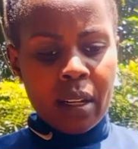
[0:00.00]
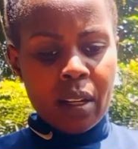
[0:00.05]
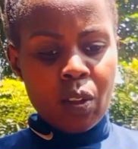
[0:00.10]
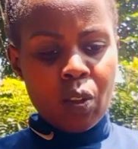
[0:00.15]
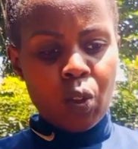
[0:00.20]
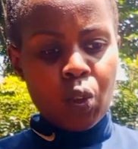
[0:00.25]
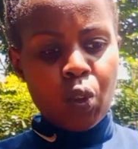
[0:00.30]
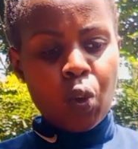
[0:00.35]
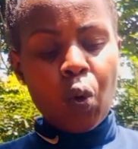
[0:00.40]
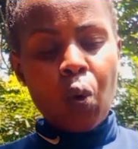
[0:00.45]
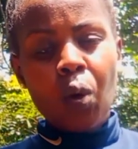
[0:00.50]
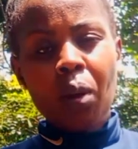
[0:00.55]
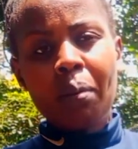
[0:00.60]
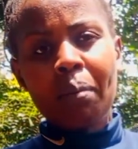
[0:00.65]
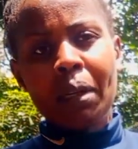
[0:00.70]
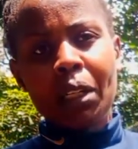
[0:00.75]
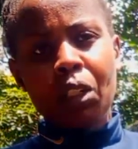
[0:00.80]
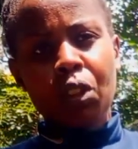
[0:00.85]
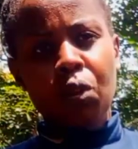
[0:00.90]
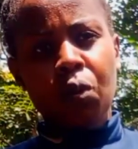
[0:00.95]
Not all
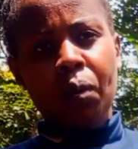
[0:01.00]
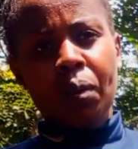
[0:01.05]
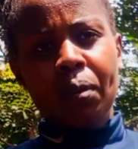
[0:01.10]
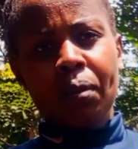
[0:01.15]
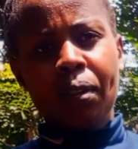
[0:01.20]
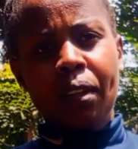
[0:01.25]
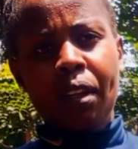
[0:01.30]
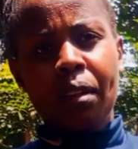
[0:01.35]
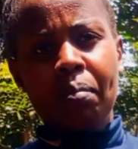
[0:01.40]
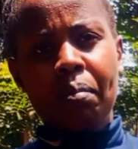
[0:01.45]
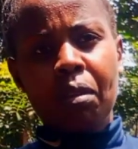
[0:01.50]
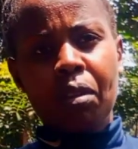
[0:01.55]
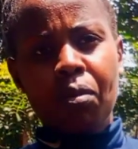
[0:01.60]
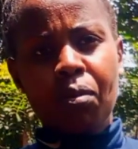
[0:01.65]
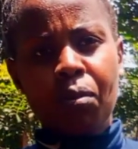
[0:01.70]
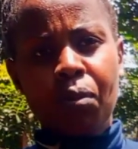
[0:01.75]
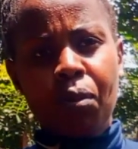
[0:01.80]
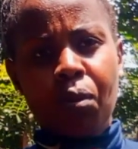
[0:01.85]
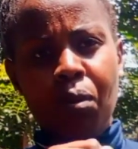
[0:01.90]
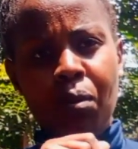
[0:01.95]
manures can be
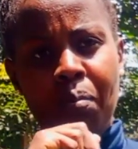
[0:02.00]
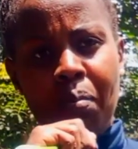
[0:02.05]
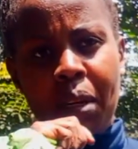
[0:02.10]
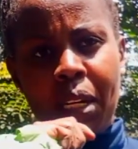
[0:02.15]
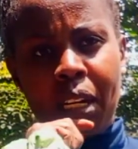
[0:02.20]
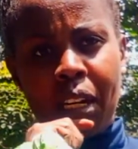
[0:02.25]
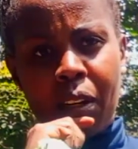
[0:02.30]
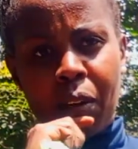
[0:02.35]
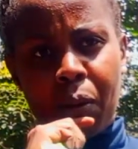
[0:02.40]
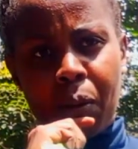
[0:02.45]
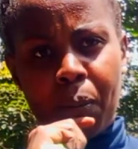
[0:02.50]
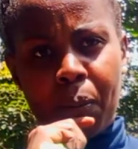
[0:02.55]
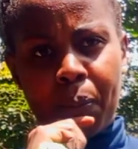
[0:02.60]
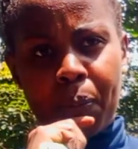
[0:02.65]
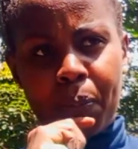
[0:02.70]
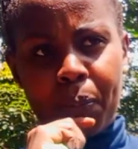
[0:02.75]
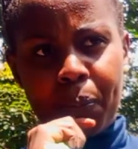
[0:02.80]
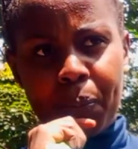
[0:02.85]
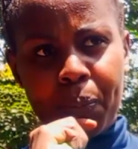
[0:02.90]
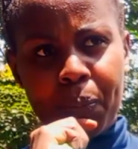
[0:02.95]
used on manago.
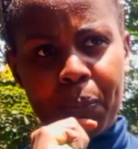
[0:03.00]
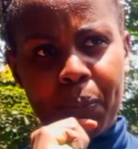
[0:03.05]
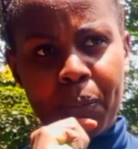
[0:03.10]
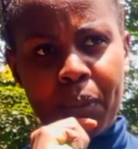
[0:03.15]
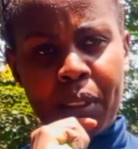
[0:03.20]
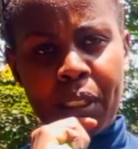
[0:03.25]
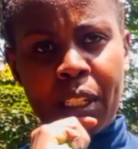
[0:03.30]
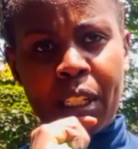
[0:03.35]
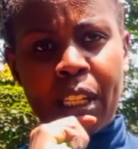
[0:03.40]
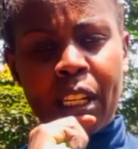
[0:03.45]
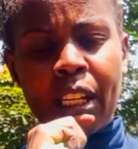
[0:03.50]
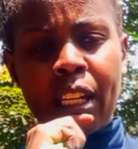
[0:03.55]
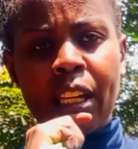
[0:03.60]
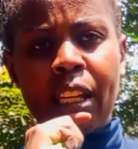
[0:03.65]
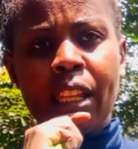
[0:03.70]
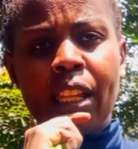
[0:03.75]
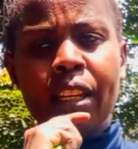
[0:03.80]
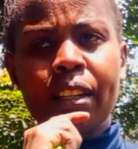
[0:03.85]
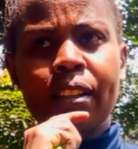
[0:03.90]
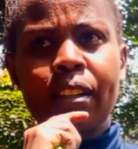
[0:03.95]

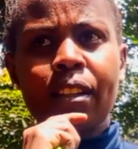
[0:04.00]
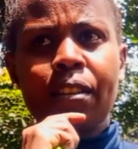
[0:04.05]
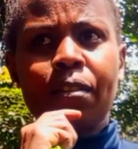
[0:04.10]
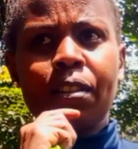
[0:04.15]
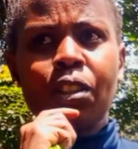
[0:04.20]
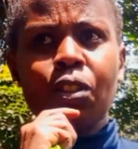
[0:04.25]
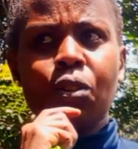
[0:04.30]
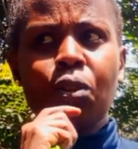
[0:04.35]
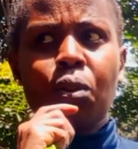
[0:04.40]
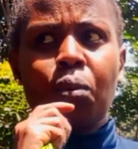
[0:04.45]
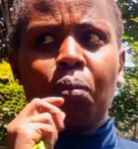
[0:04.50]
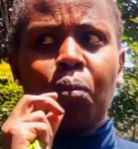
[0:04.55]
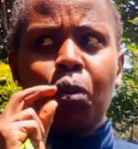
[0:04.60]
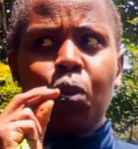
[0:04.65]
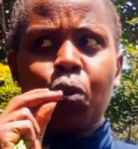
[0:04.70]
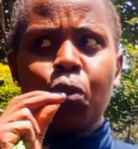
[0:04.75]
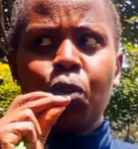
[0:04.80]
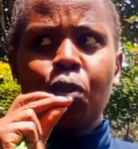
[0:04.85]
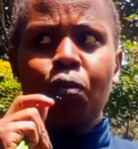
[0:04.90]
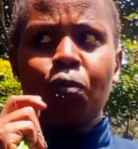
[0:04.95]
That's the reason
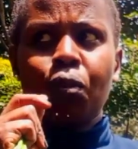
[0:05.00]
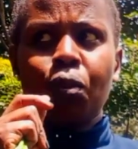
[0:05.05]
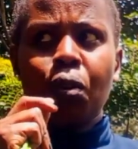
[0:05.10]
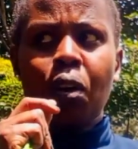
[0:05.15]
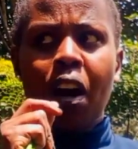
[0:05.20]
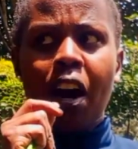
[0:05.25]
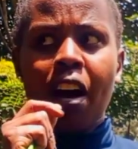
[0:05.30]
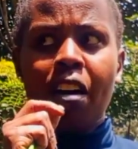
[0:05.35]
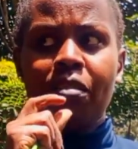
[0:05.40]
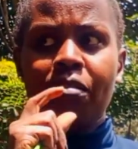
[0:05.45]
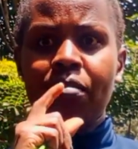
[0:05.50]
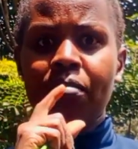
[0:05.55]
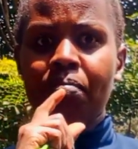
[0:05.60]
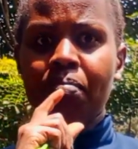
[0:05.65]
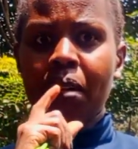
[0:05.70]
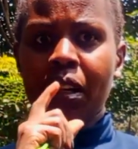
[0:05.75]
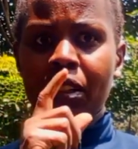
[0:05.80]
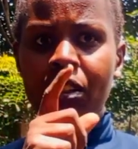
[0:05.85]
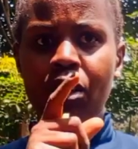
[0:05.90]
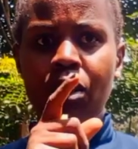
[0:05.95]
most of you have
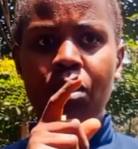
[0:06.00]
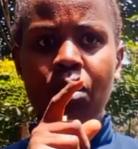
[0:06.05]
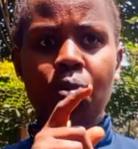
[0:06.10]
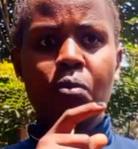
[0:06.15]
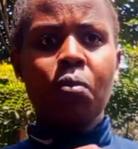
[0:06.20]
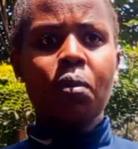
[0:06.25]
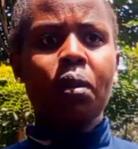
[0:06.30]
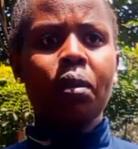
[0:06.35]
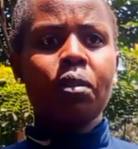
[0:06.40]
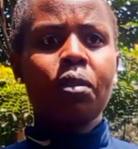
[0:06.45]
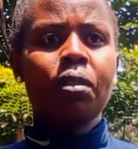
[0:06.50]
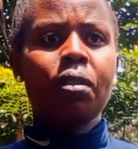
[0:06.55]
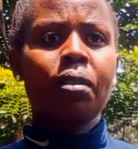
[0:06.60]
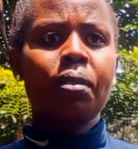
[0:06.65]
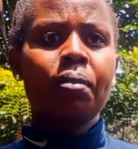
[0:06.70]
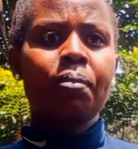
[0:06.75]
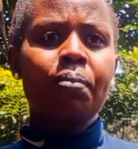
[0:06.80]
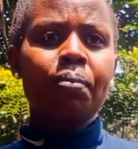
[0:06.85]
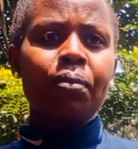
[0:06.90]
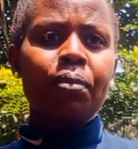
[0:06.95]
bacterial wilt
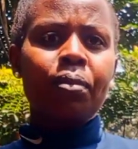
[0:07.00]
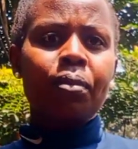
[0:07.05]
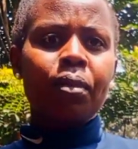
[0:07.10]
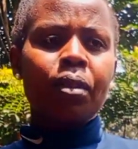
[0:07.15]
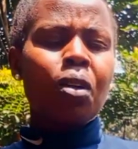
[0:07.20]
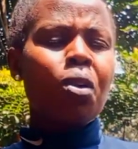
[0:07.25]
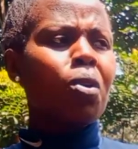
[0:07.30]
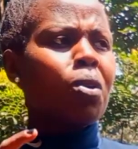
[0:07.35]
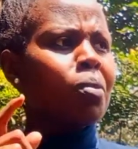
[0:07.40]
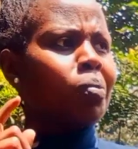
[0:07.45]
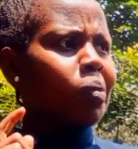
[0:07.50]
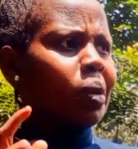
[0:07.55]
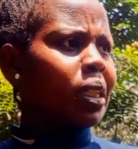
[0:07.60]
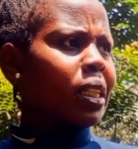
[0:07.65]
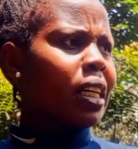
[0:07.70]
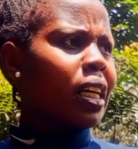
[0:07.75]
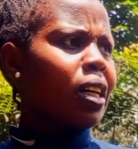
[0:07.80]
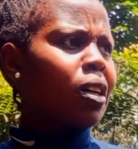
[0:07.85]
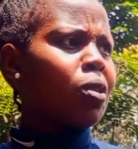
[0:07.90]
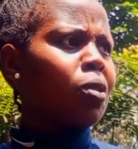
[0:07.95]
on
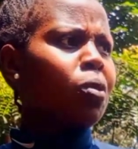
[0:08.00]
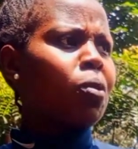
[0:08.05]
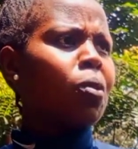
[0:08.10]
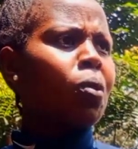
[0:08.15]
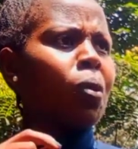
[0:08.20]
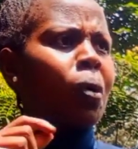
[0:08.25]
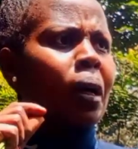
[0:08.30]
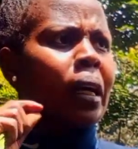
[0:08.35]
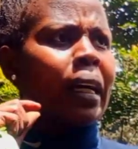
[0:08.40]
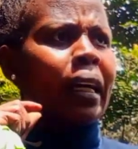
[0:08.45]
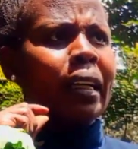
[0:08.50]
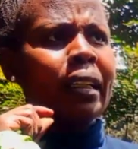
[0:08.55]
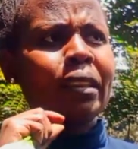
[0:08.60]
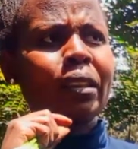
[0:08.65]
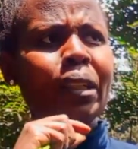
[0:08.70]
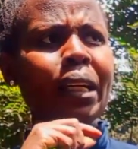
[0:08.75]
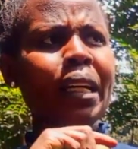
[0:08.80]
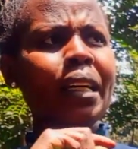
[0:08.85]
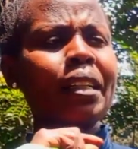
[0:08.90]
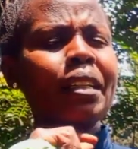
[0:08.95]
manago and
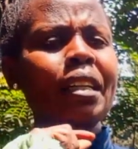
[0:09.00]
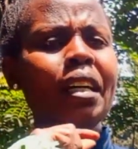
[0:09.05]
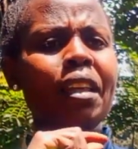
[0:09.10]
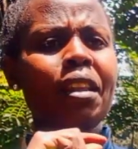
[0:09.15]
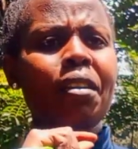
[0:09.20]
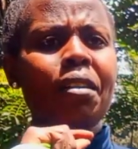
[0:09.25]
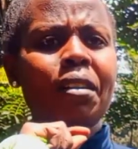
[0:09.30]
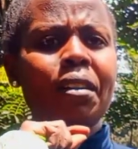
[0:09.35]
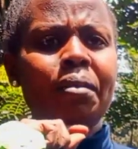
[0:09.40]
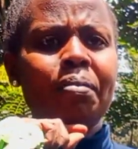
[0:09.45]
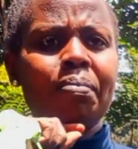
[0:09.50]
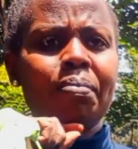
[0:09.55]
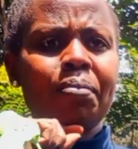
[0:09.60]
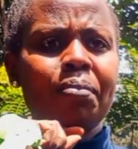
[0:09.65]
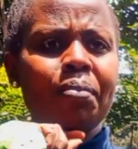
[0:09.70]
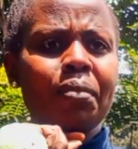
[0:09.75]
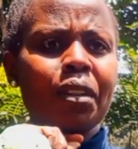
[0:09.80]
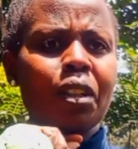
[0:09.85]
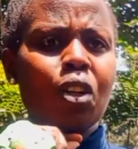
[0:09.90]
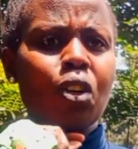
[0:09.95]
any other
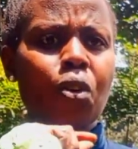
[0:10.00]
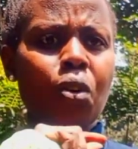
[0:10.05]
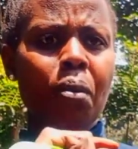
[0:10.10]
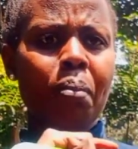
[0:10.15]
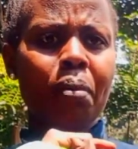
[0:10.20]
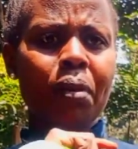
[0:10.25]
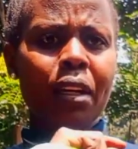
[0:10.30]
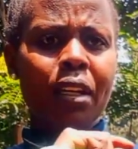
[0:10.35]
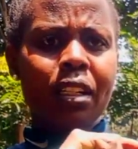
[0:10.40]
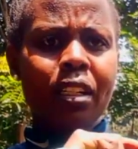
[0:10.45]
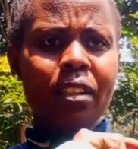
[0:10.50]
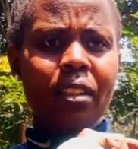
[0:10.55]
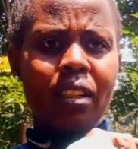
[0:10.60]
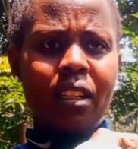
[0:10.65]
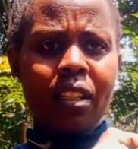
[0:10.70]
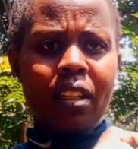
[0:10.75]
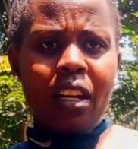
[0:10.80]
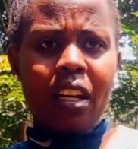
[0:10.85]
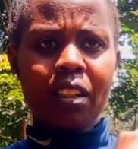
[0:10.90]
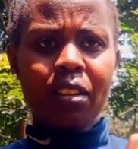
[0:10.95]
crop that is
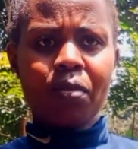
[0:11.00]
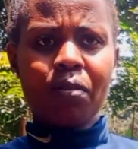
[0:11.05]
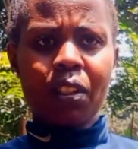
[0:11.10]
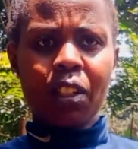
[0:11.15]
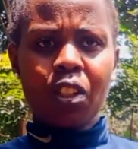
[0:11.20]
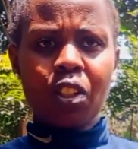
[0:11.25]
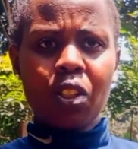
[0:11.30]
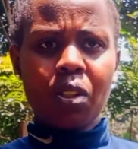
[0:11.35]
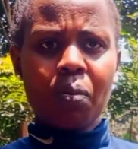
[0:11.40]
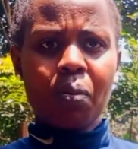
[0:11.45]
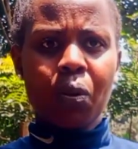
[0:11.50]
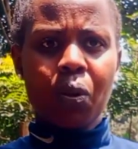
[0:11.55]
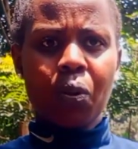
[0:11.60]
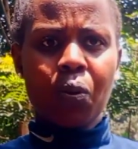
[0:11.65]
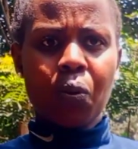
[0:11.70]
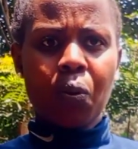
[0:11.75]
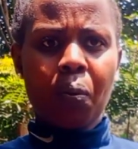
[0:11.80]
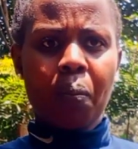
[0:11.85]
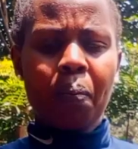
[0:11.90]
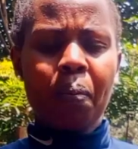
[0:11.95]
in that vegetable
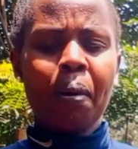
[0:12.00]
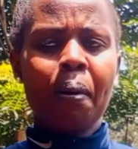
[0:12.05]
group.